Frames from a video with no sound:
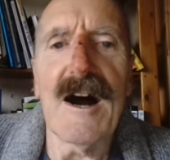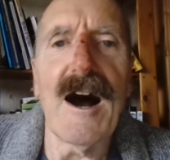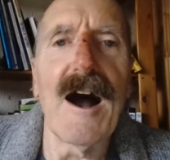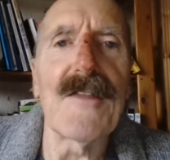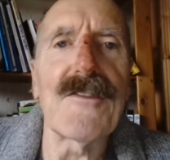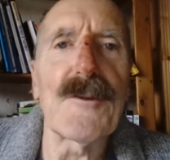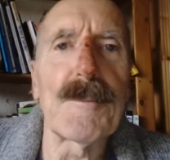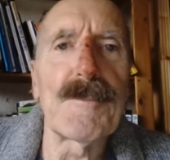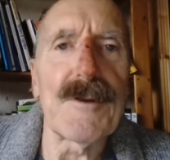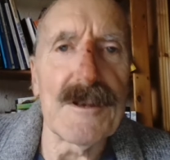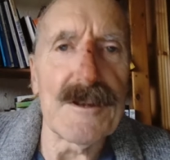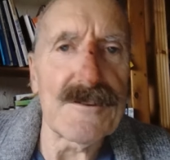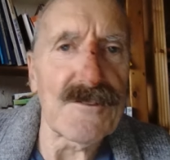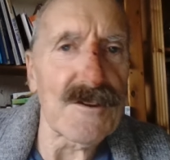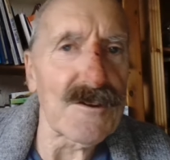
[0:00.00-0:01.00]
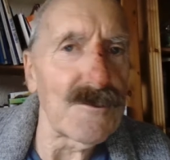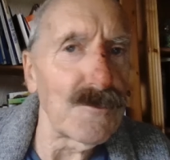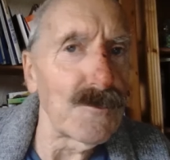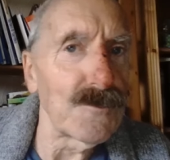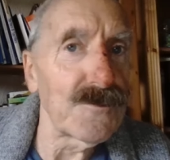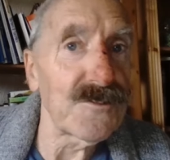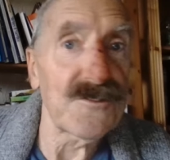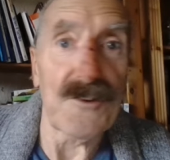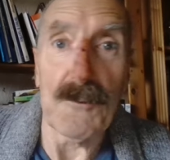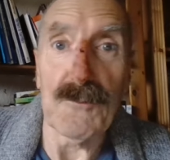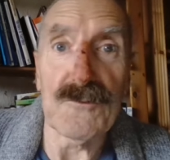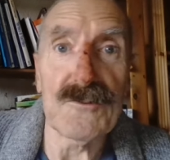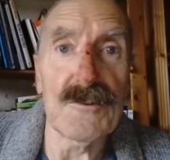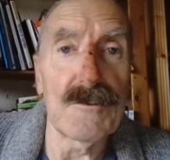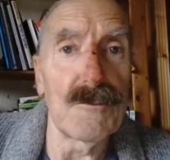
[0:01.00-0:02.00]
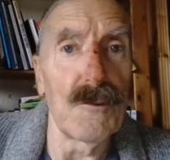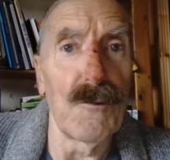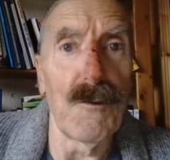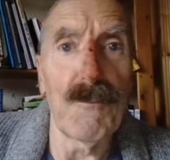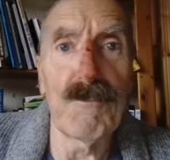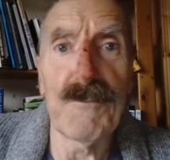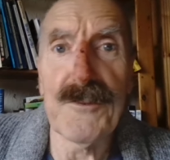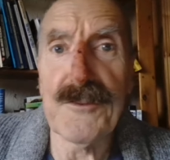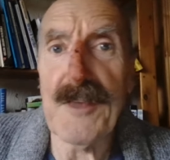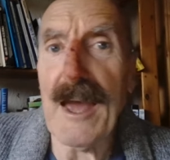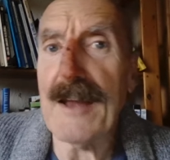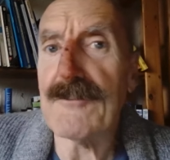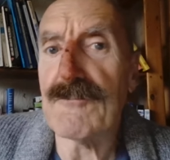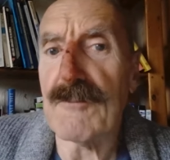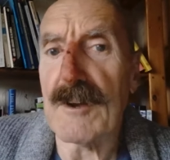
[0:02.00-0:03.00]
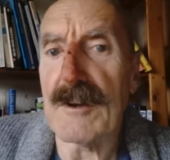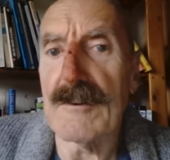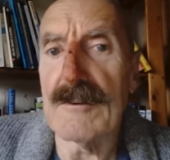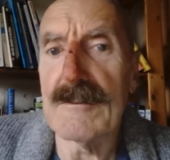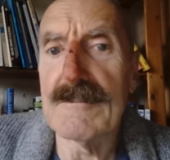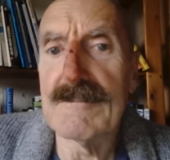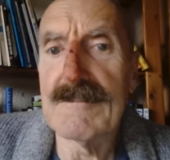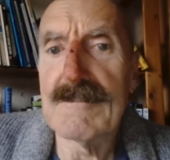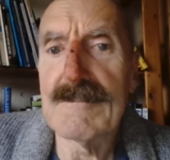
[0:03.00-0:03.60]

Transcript: either political, social, or theatrical.